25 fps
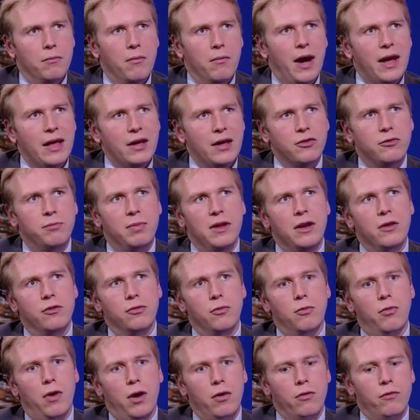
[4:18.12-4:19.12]
my
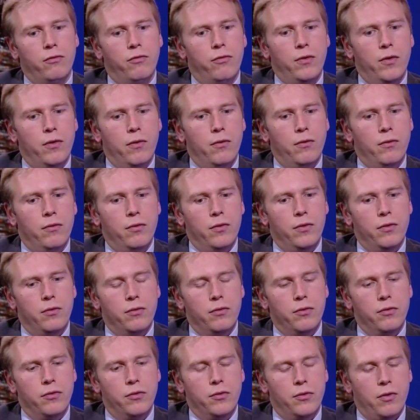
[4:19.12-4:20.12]
experience of working for
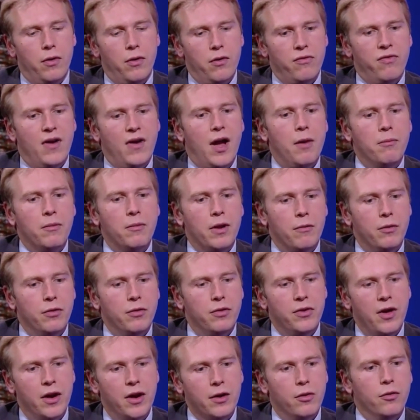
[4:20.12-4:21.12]
the royal family
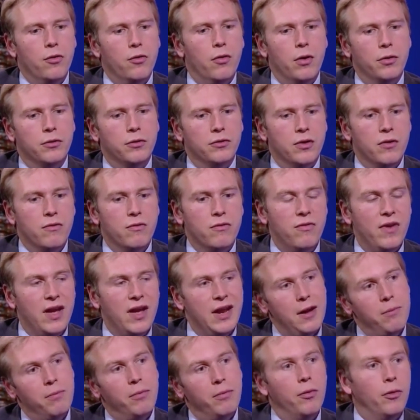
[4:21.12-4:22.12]
with younger royals, they're
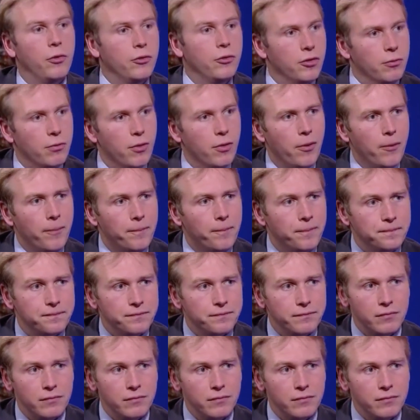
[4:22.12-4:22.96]
very approachable.